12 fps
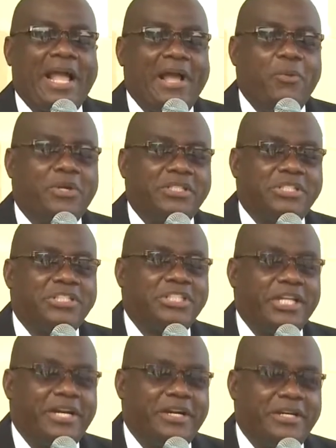I want to
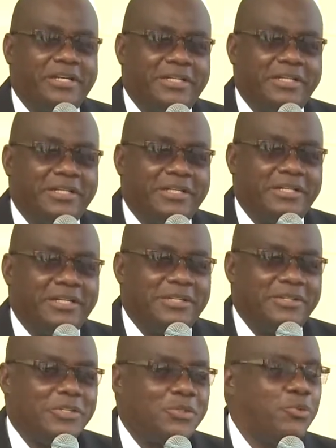share
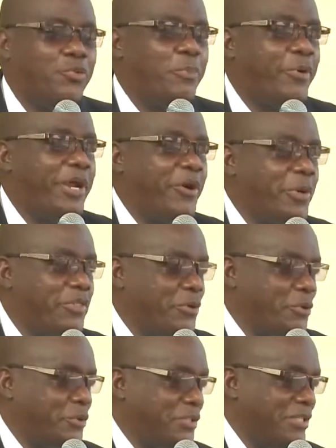the school prayer with
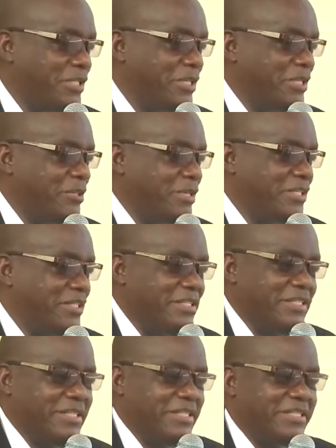you.
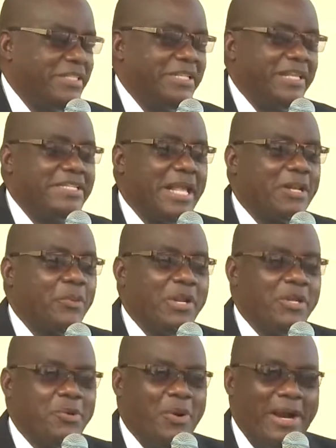Sit exactly
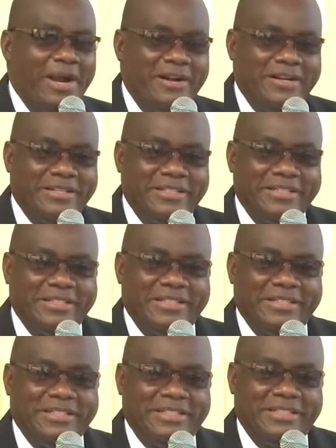where you are
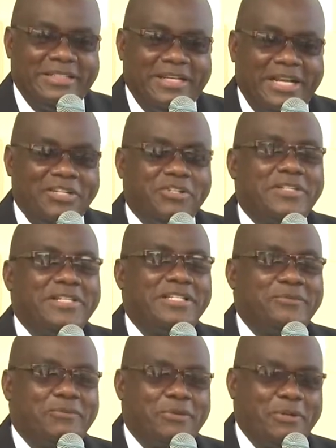and just
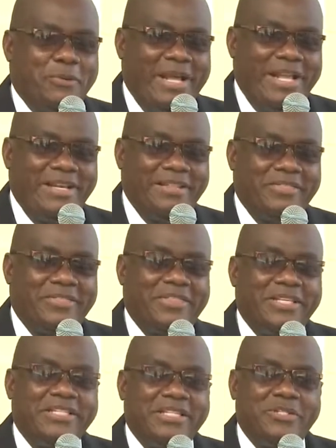listen for a while.
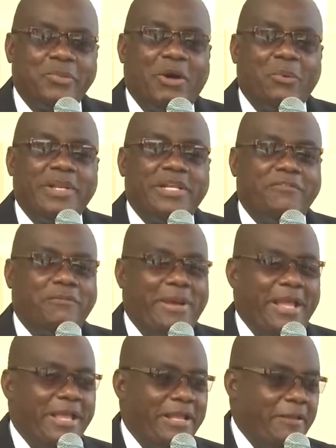This is what we live
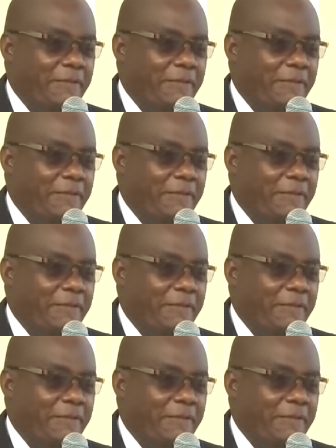by.